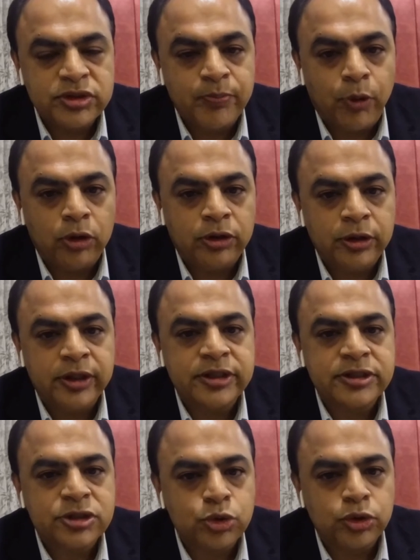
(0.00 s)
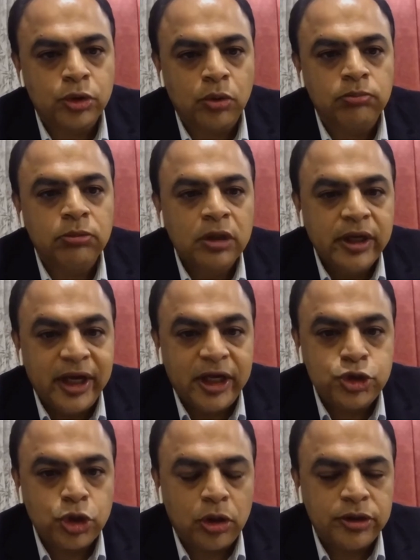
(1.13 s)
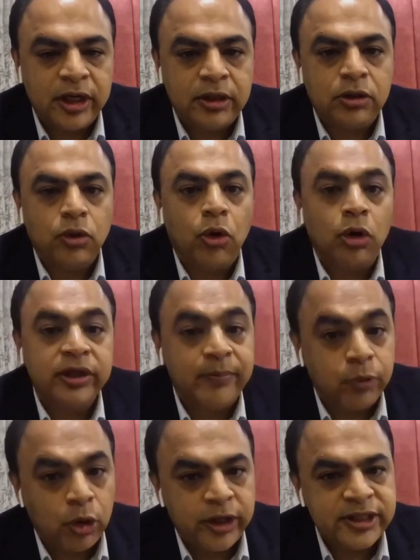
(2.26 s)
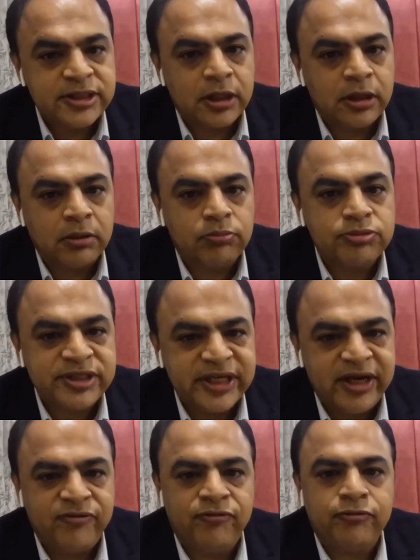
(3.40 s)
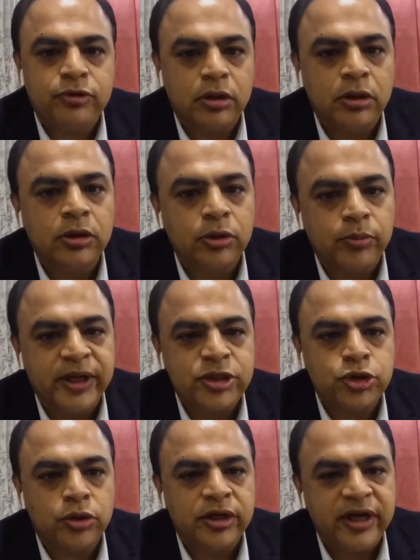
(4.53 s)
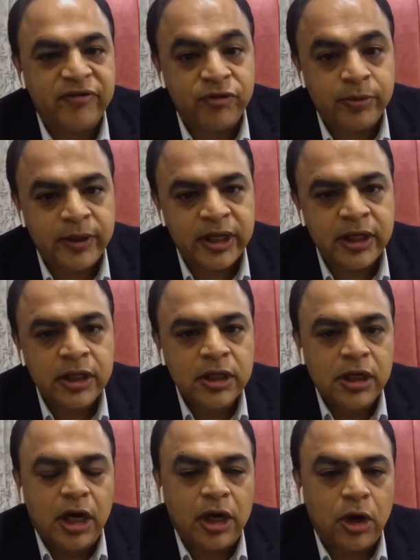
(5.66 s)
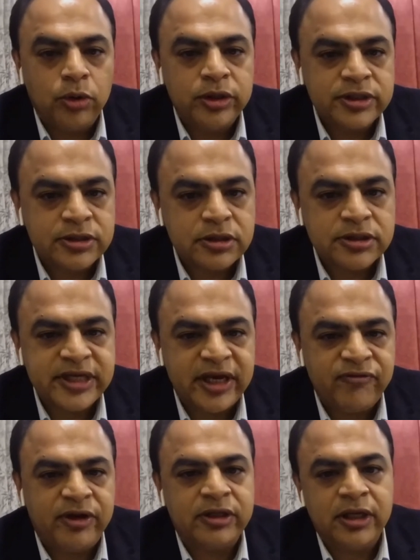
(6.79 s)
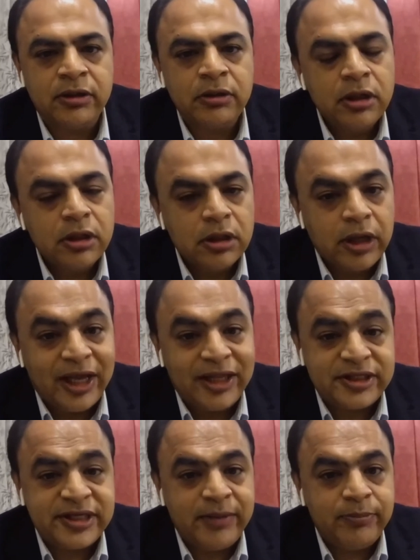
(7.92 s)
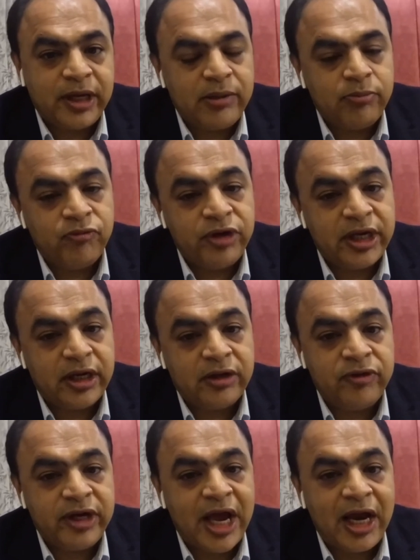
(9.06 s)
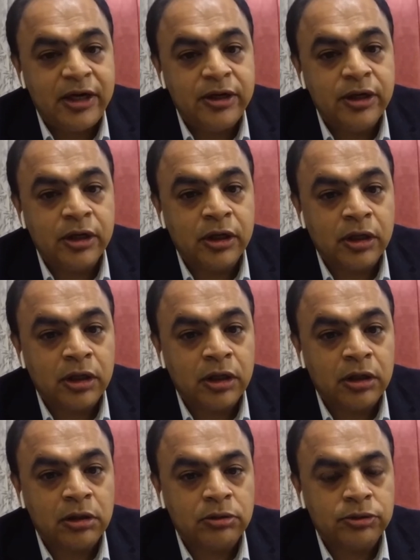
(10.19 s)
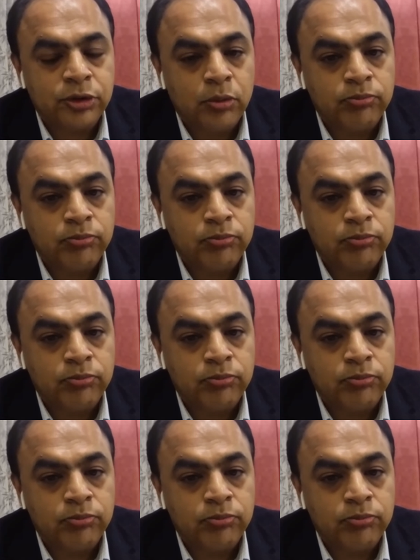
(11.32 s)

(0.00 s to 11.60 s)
was important is to ensure that all the employees are safe, to make sure that everybody around is safe, and then at the same time we had a